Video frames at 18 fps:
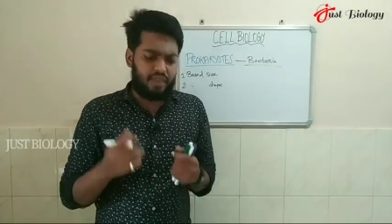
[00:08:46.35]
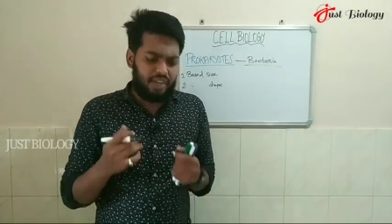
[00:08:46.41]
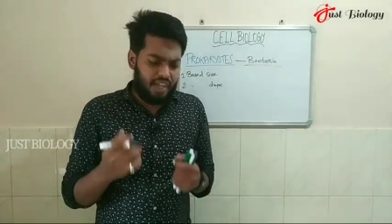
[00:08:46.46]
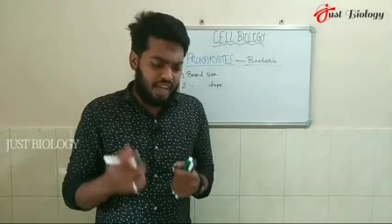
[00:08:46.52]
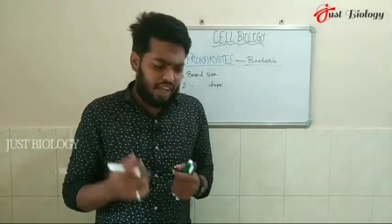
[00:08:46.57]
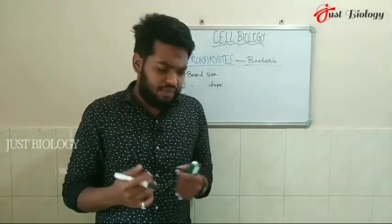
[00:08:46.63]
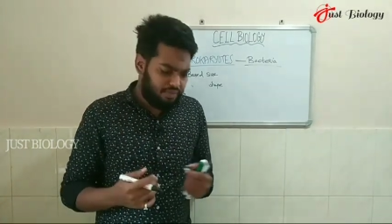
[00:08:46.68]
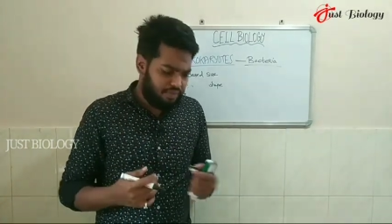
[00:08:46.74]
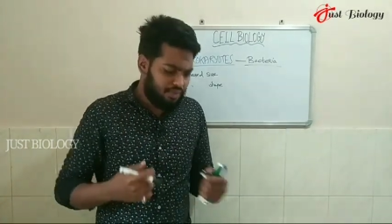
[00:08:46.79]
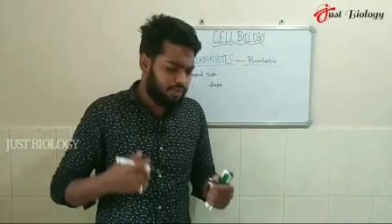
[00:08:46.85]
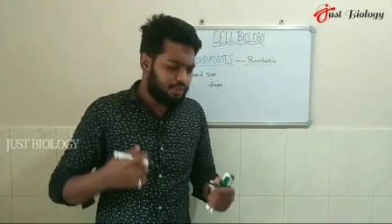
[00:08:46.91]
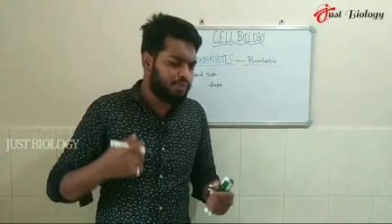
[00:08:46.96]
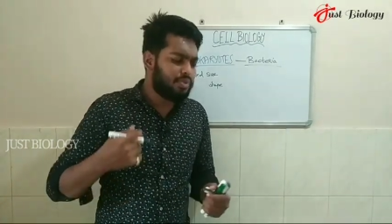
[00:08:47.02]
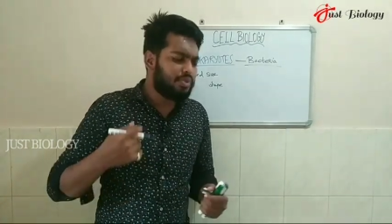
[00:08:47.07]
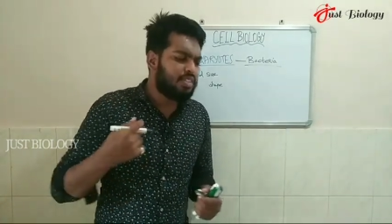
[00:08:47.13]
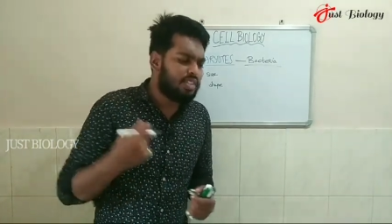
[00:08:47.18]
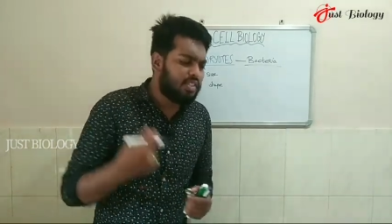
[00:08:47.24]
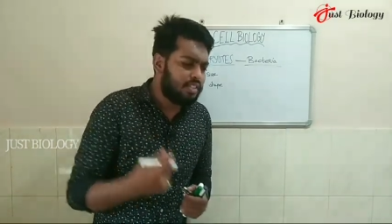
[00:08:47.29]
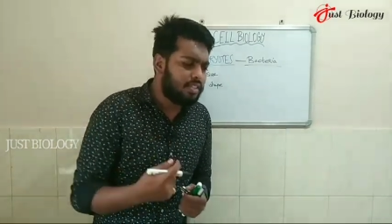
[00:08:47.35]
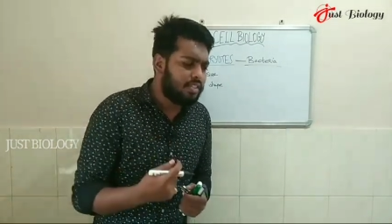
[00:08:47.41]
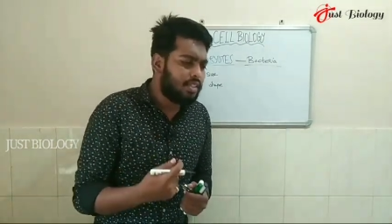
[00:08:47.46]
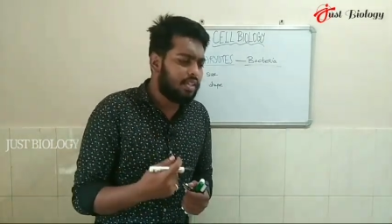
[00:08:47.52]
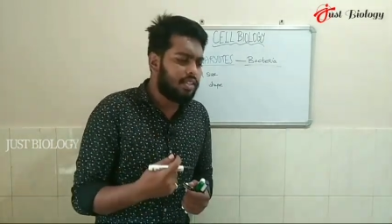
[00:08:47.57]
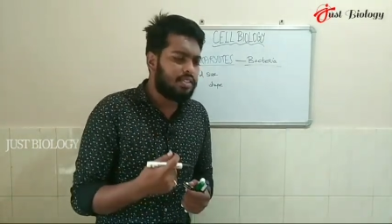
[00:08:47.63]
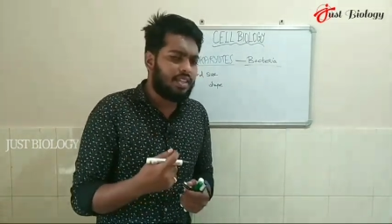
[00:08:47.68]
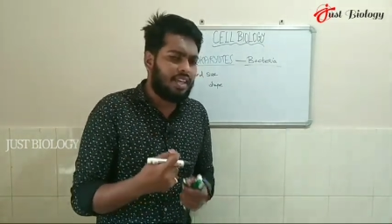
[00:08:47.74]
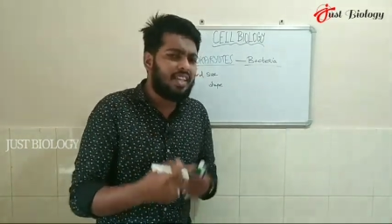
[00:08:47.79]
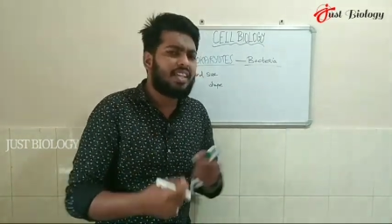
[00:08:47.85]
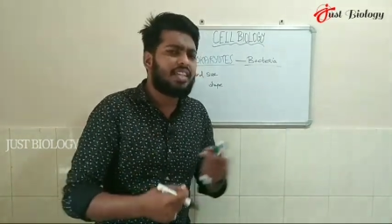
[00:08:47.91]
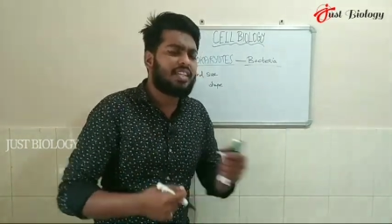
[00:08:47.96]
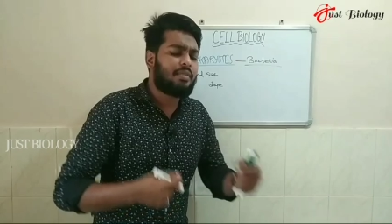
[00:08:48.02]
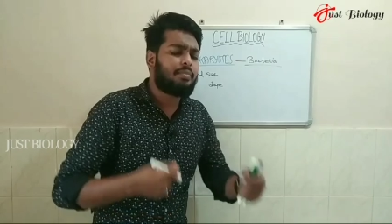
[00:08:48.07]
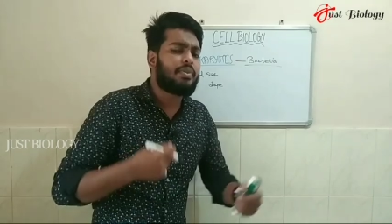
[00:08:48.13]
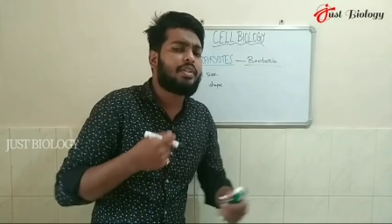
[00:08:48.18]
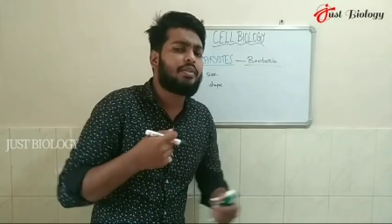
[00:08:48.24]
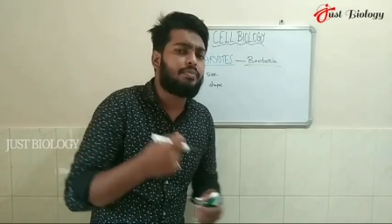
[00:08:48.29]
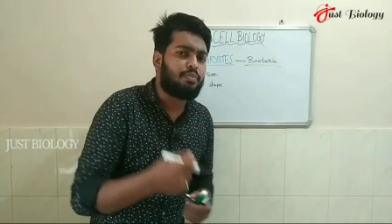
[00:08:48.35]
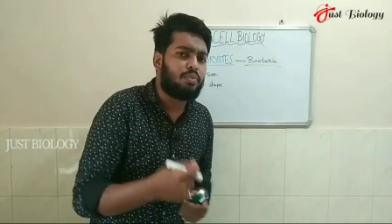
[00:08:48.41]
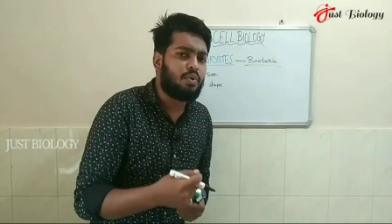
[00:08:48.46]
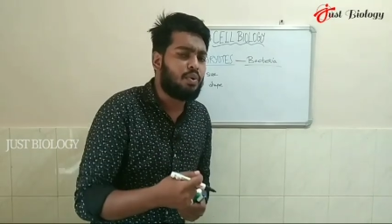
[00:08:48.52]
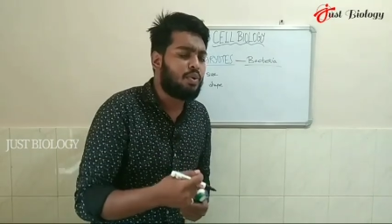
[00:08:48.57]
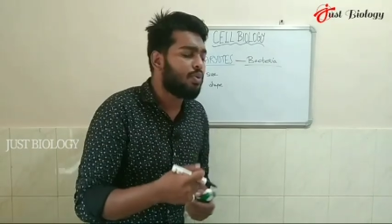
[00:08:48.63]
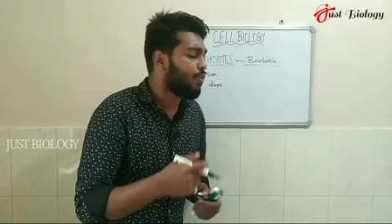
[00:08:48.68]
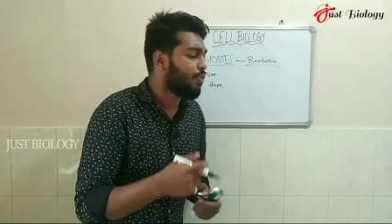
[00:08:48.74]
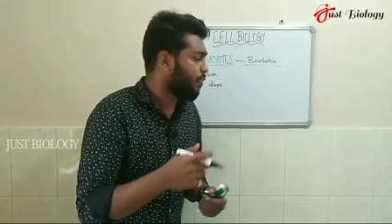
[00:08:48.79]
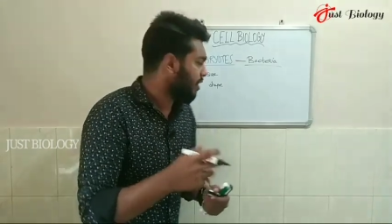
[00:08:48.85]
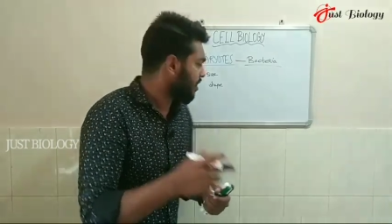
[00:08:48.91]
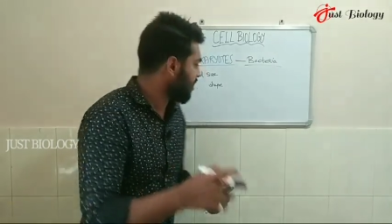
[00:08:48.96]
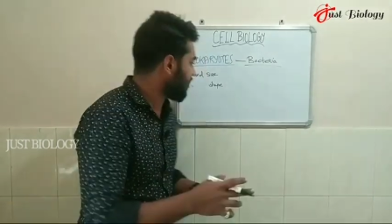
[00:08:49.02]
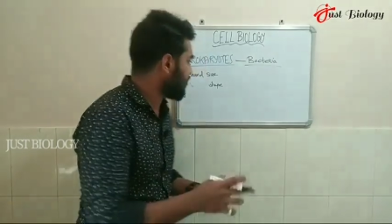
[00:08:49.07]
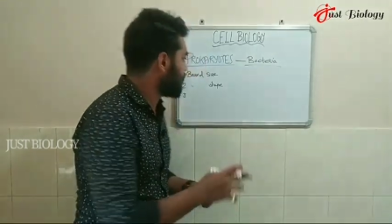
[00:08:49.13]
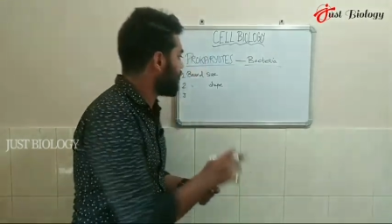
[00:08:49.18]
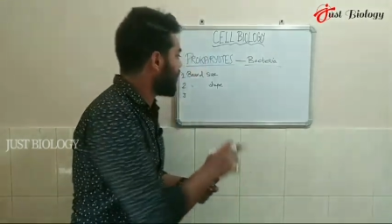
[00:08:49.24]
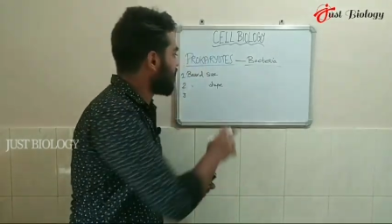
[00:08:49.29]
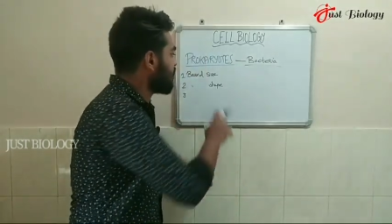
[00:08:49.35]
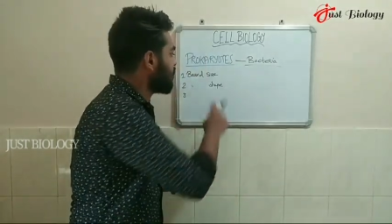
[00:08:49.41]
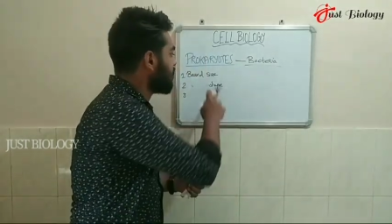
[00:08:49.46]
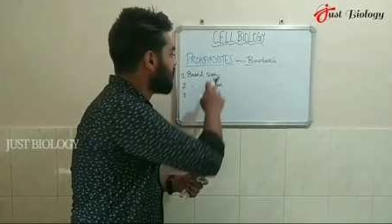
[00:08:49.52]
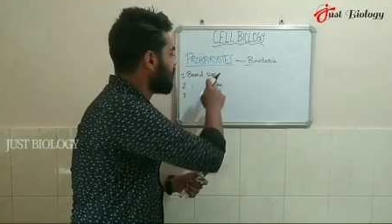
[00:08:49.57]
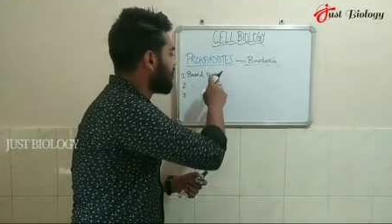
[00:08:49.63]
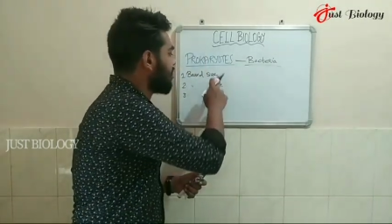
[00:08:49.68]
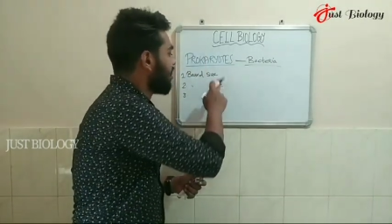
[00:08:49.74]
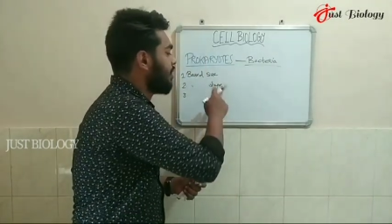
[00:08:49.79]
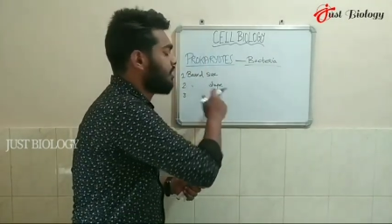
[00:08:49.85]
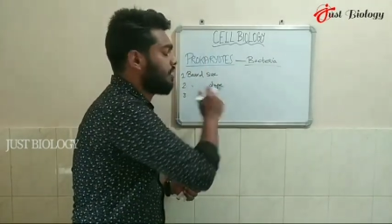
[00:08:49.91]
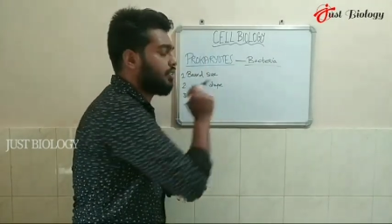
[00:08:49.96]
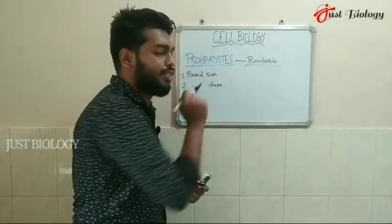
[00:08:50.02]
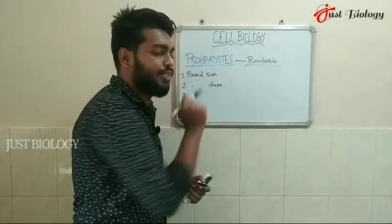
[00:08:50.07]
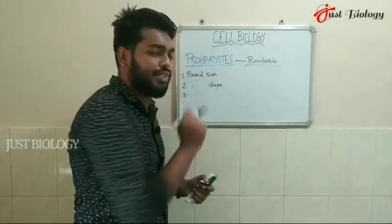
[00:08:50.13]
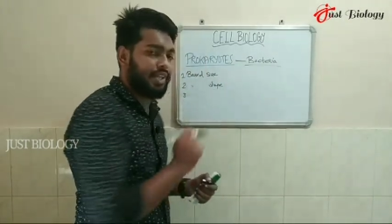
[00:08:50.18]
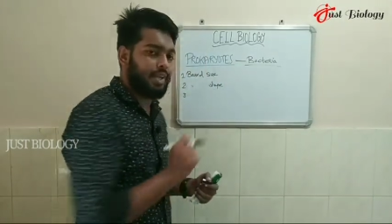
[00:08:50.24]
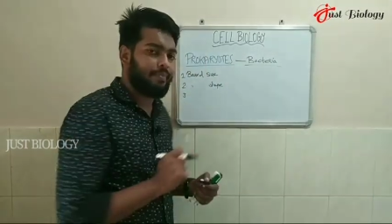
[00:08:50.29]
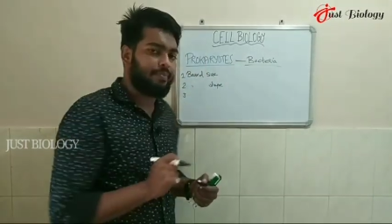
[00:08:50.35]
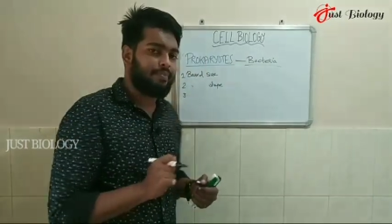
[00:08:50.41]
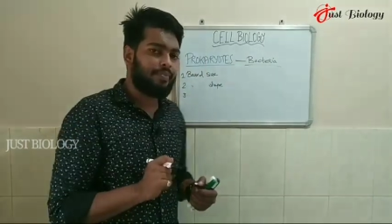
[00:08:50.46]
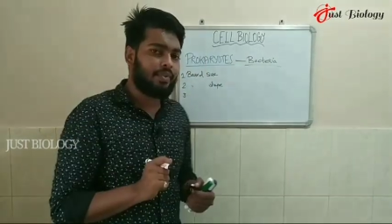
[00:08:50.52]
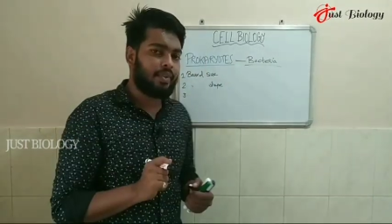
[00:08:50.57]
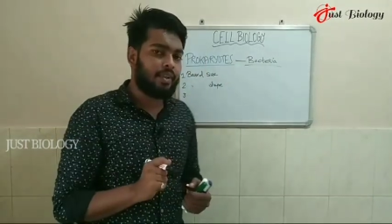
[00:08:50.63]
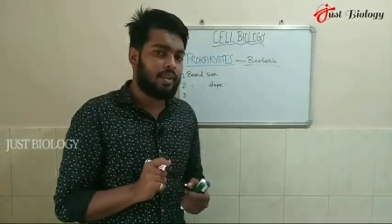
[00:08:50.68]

we have to discuss a little bit more when compared to the size and shape.